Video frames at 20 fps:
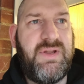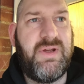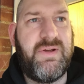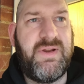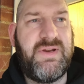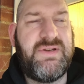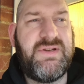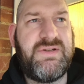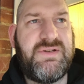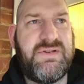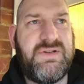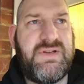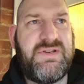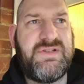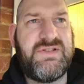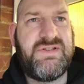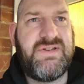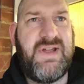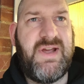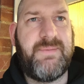know,
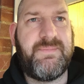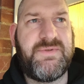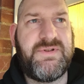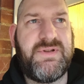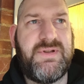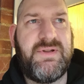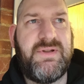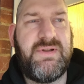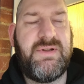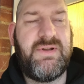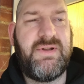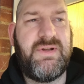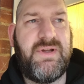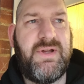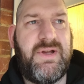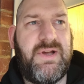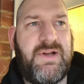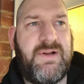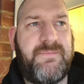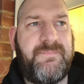he'd snapped
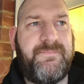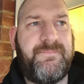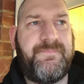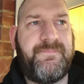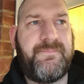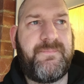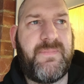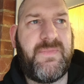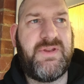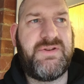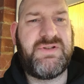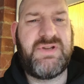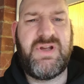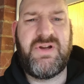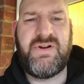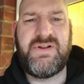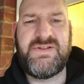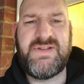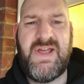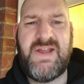
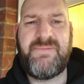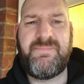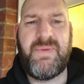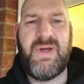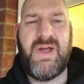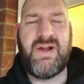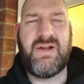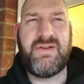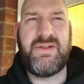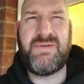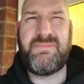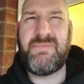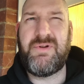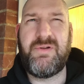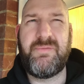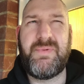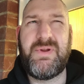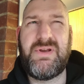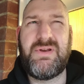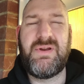Takai's head back. I think it
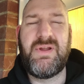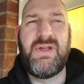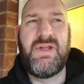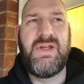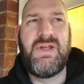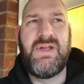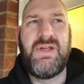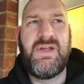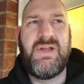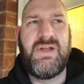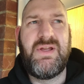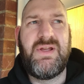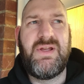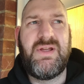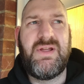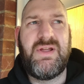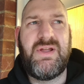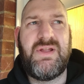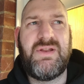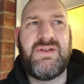might have been
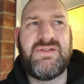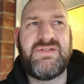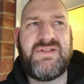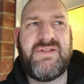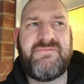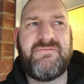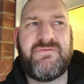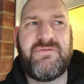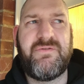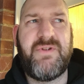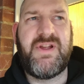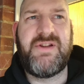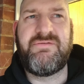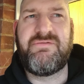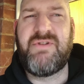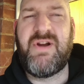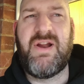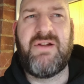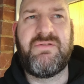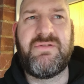in the 7th or
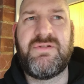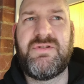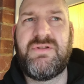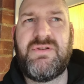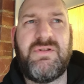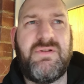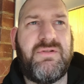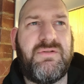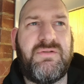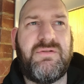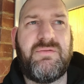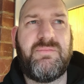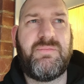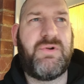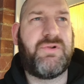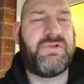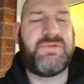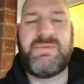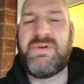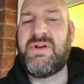8th round,
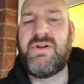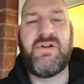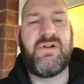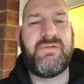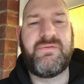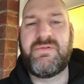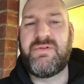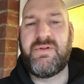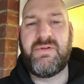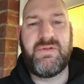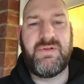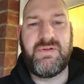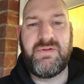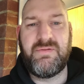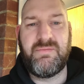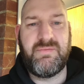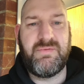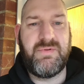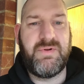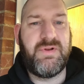possibly the 9th,
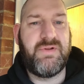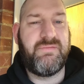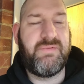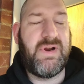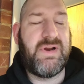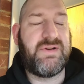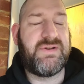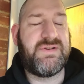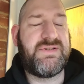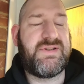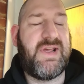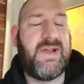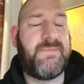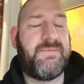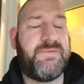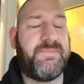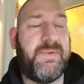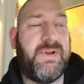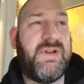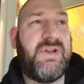the round
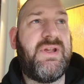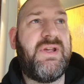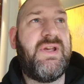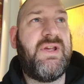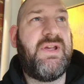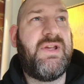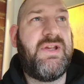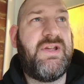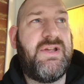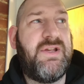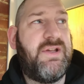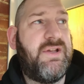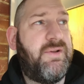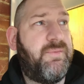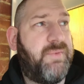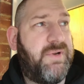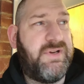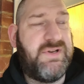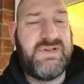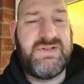escapes me.
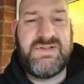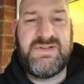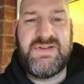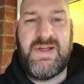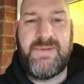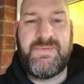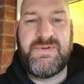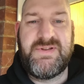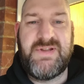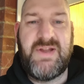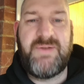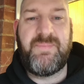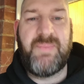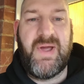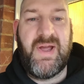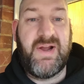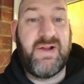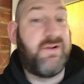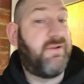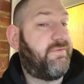But he did snap his head
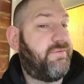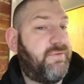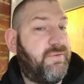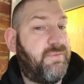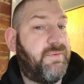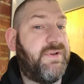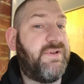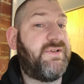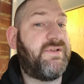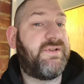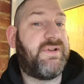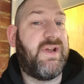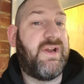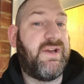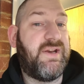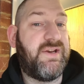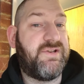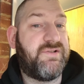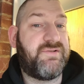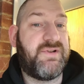back, and I thought, oh, this is
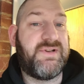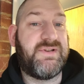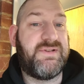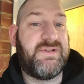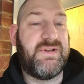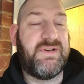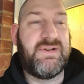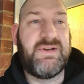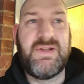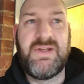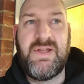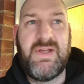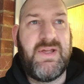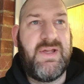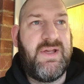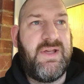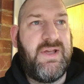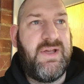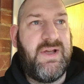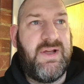getting interesting.
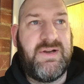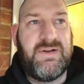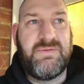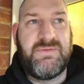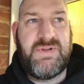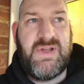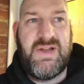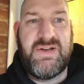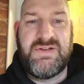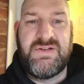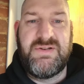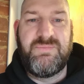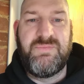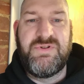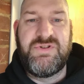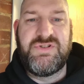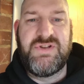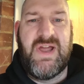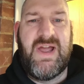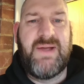And he was catching him
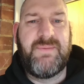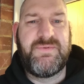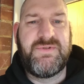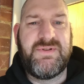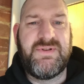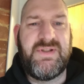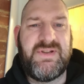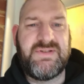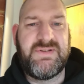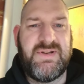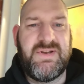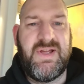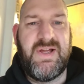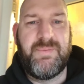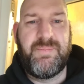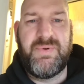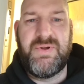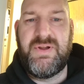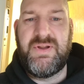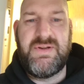with jabs and things like
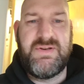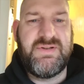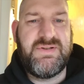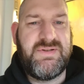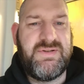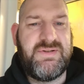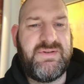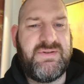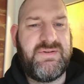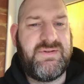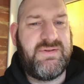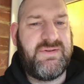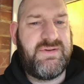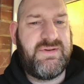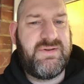that, but he just,